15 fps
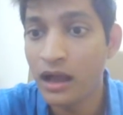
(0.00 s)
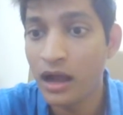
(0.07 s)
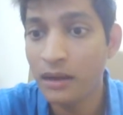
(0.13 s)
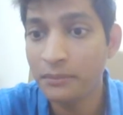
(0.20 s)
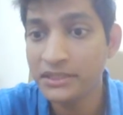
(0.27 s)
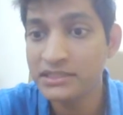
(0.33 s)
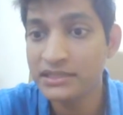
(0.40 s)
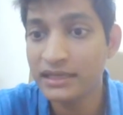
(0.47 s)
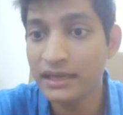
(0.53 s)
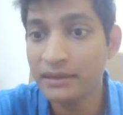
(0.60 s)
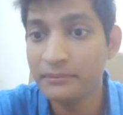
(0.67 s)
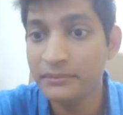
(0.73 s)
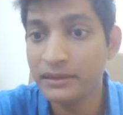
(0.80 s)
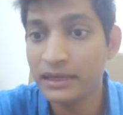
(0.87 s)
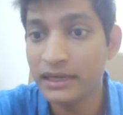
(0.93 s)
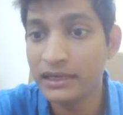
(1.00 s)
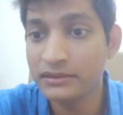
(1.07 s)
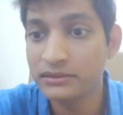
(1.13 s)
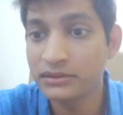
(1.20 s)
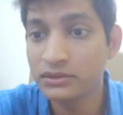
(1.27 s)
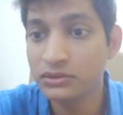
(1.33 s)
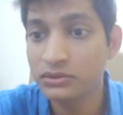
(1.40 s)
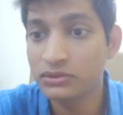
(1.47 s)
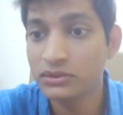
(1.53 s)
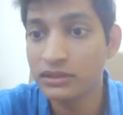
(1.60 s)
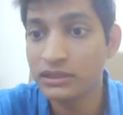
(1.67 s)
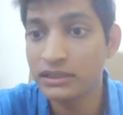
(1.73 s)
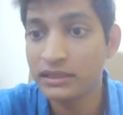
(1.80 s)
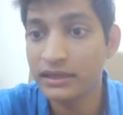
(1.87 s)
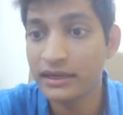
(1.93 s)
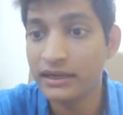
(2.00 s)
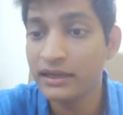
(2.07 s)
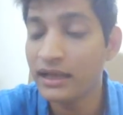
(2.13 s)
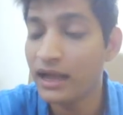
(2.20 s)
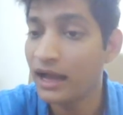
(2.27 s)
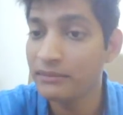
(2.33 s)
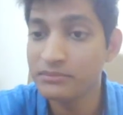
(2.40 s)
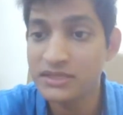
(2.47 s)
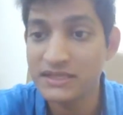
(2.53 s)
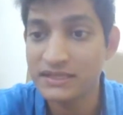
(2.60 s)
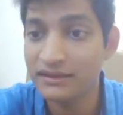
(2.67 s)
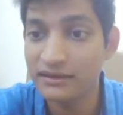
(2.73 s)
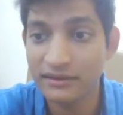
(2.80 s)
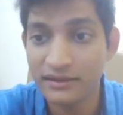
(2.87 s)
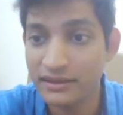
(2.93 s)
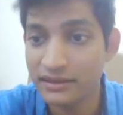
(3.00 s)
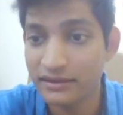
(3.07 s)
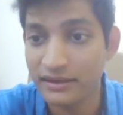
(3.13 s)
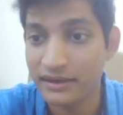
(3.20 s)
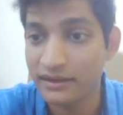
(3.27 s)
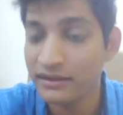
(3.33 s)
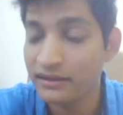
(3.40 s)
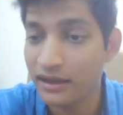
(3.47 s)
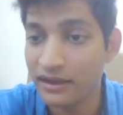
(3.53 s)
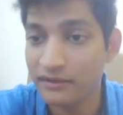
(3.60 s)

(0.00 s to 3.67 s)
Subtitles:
How much time I took to learn trading? I'm still learning trading.